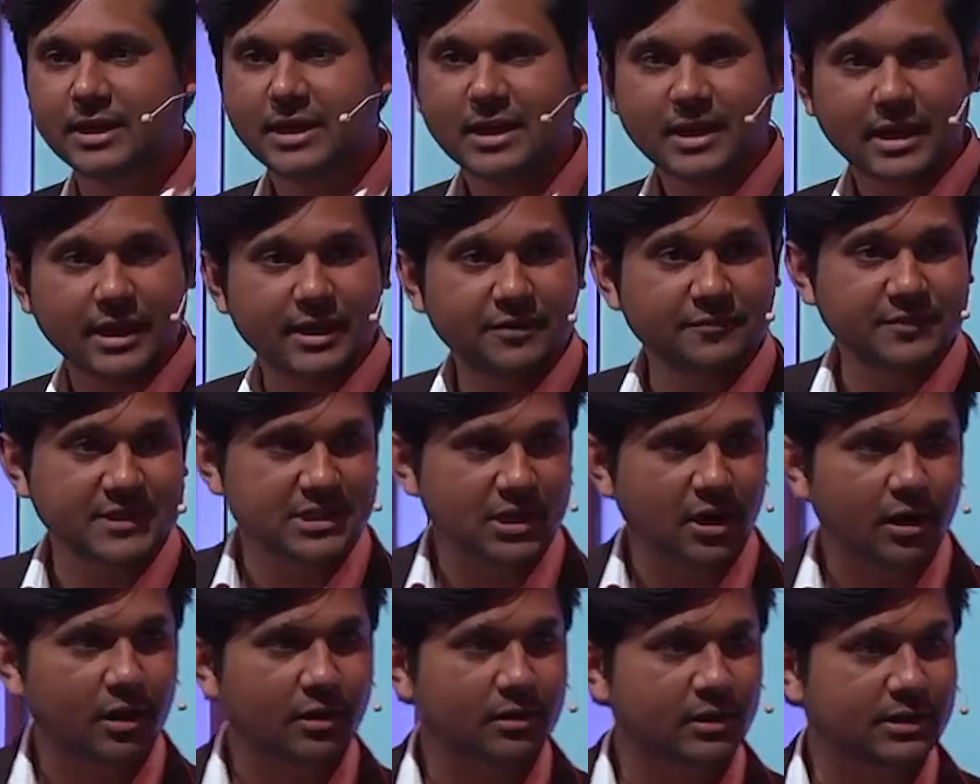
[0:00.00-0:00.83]
And we
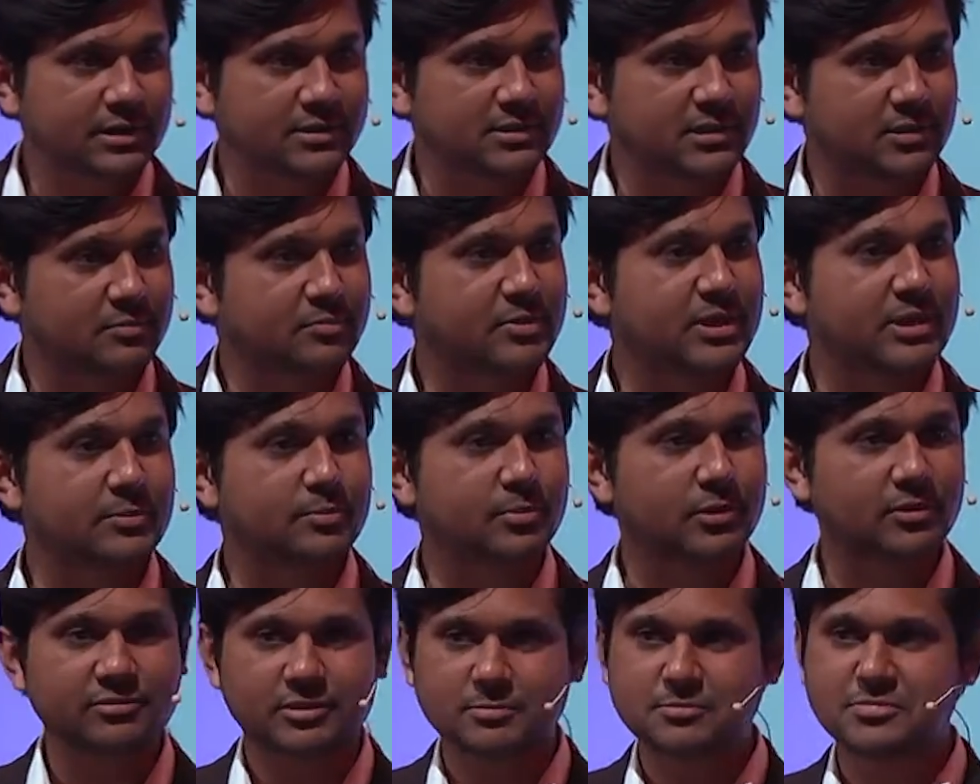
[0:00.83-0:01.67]
targeted
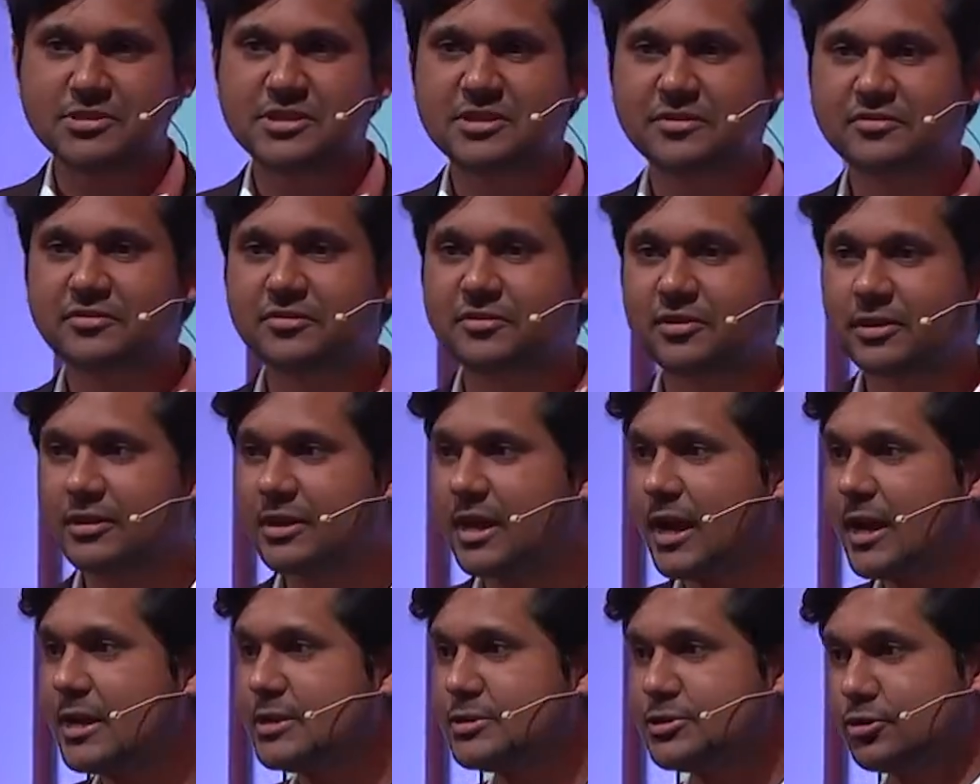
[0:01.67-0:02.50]
people from different
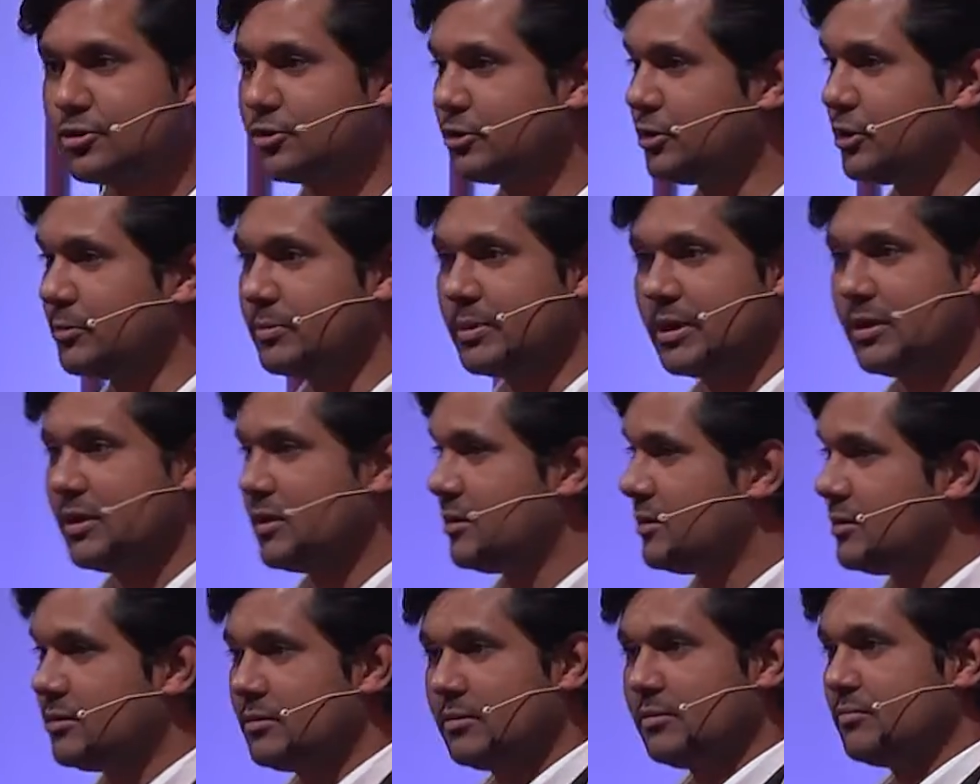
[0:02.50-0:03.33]
age group,
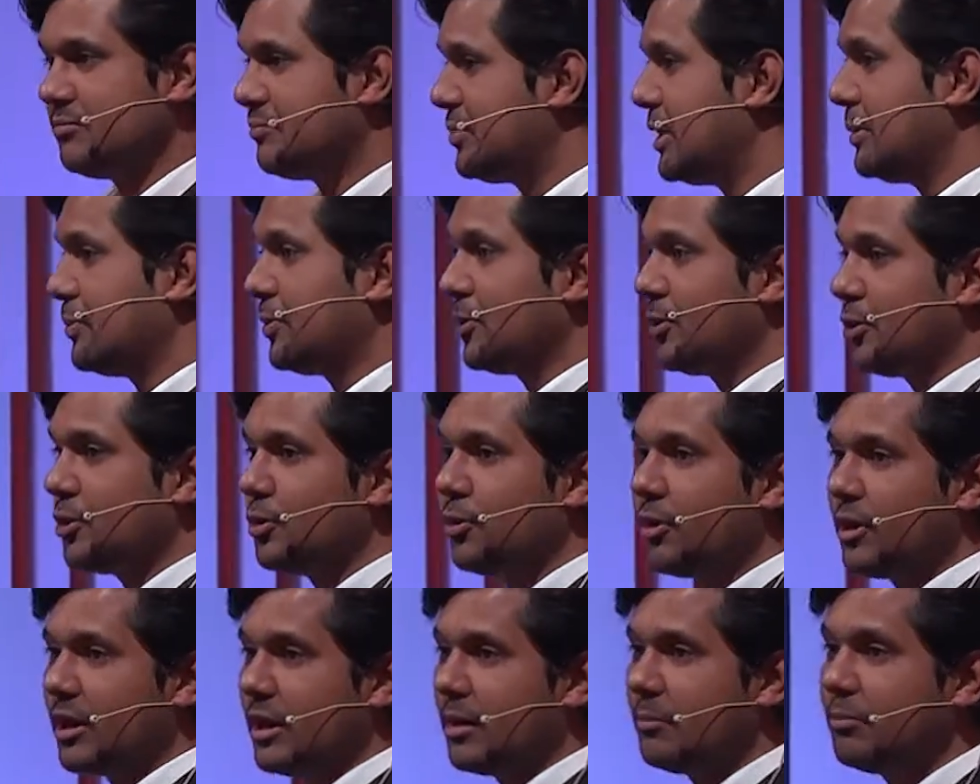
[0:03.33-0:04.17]
people who
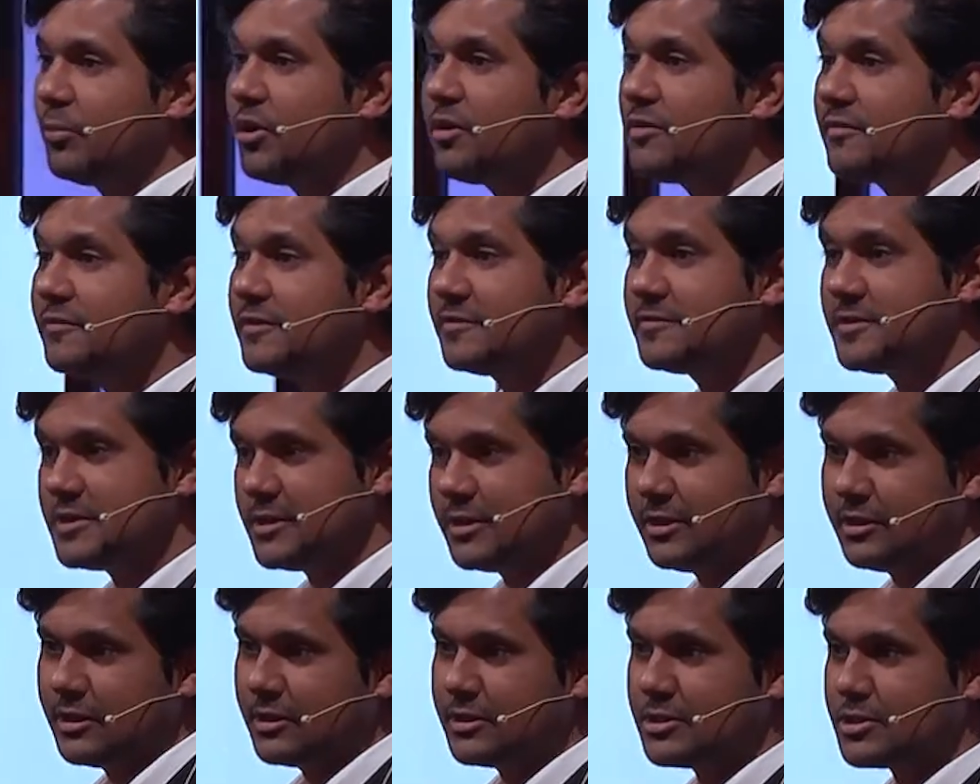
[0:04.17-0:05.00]
are above 50
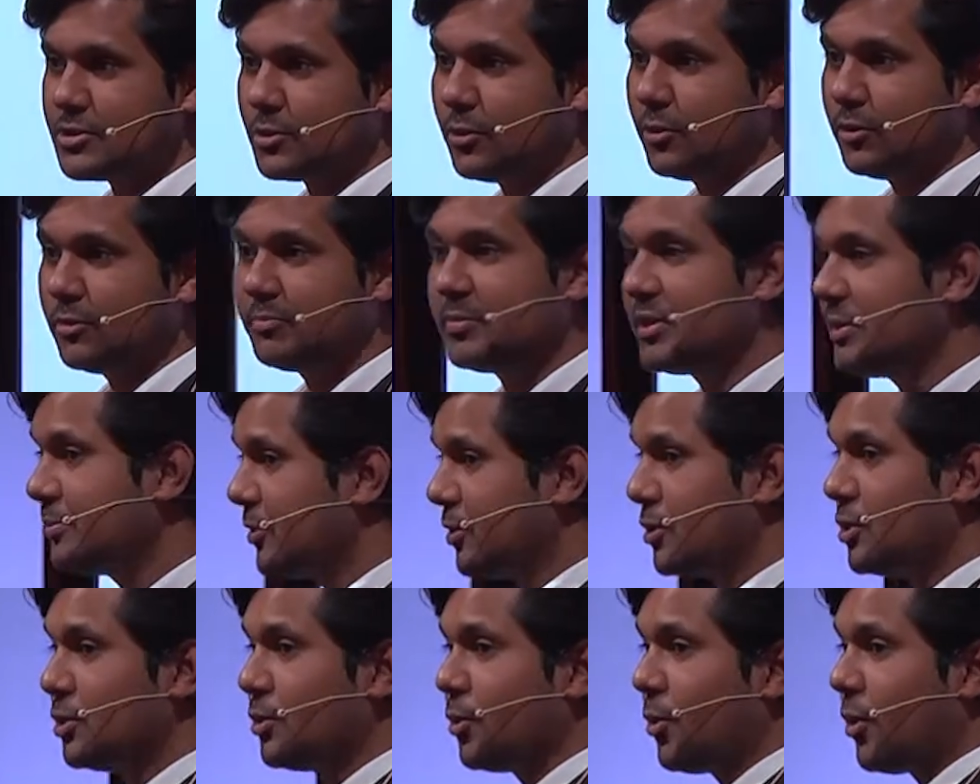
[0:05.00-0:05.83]
years old, people
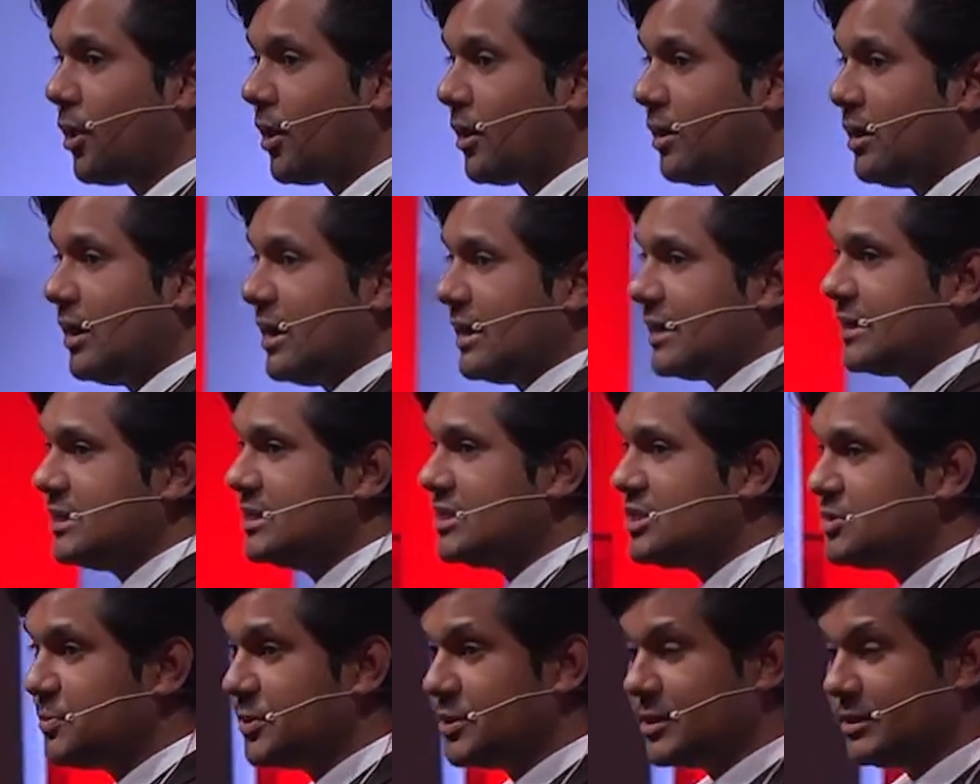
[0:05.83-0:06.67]
who are in,
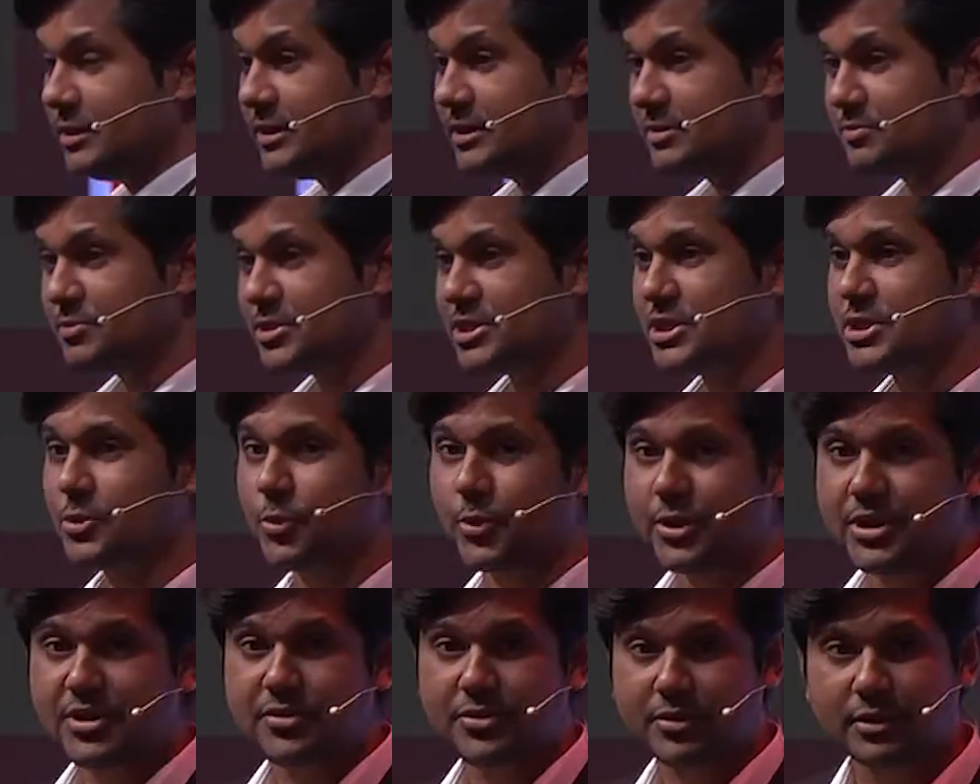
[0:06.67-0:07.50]
in
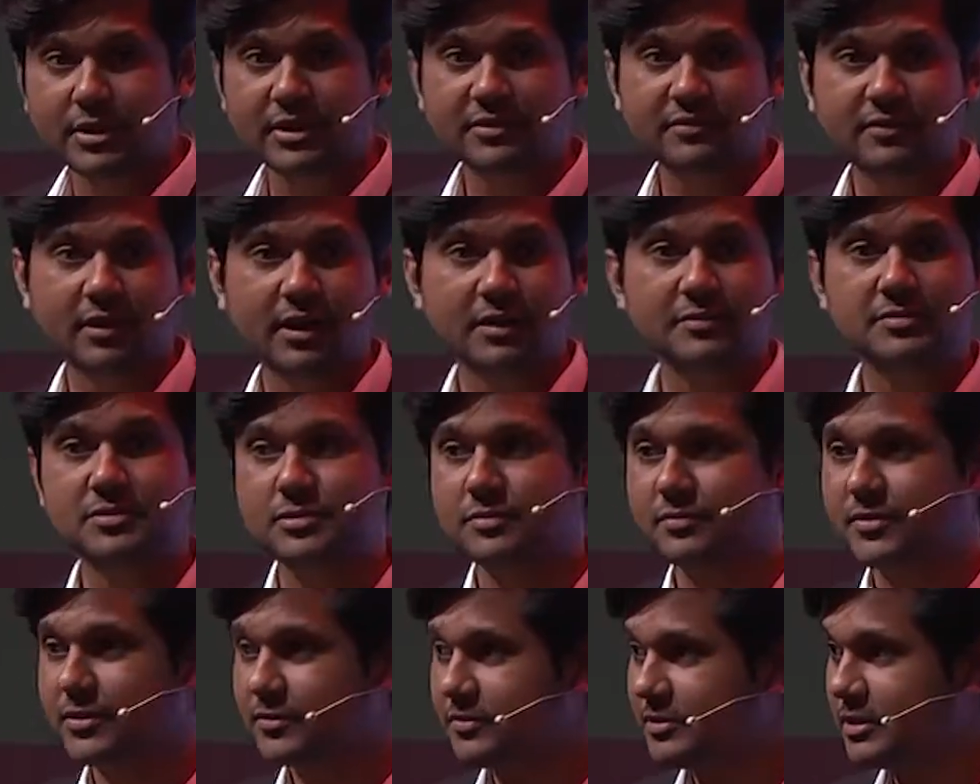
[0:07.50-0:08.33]
between 35 to
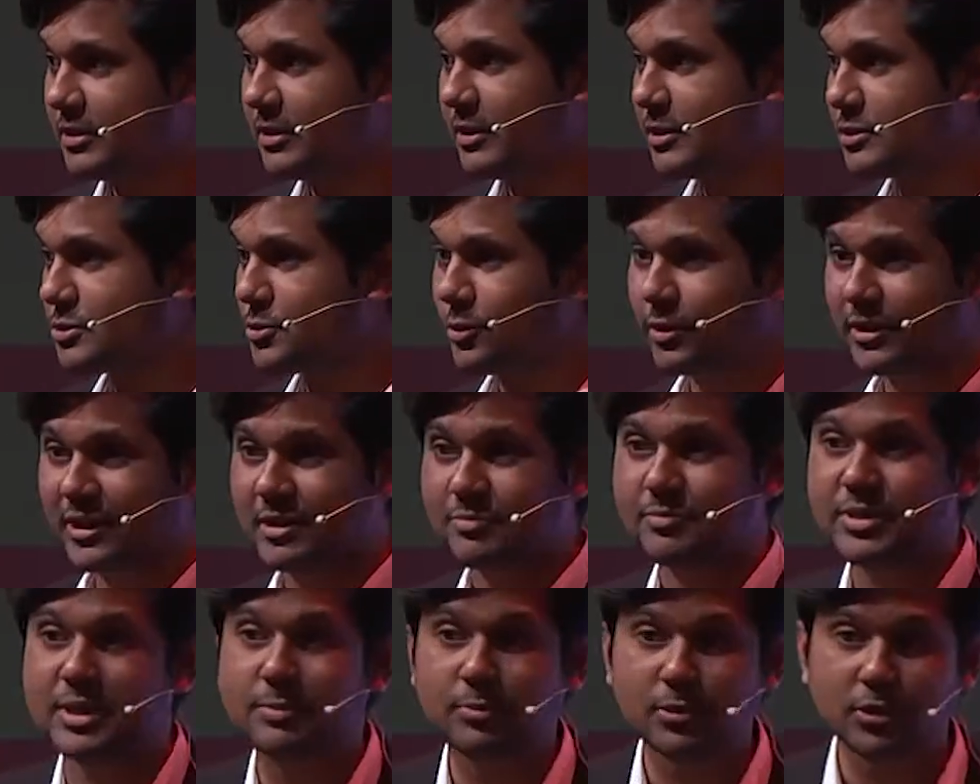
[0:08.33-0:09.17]
50 years old, and
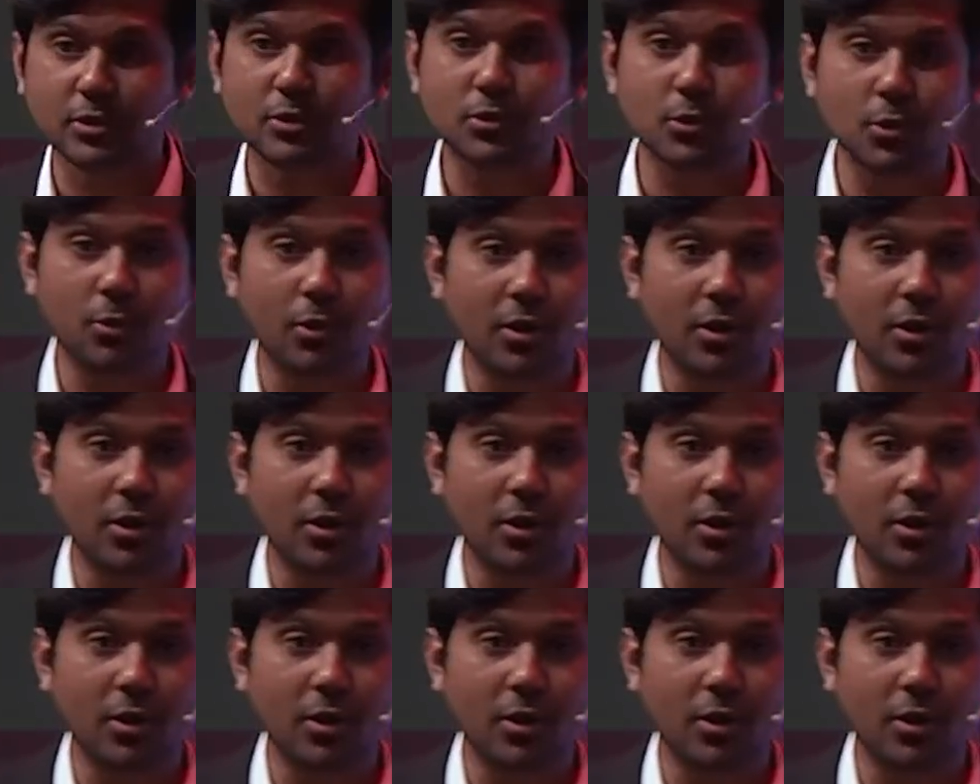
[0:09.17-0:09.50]
people who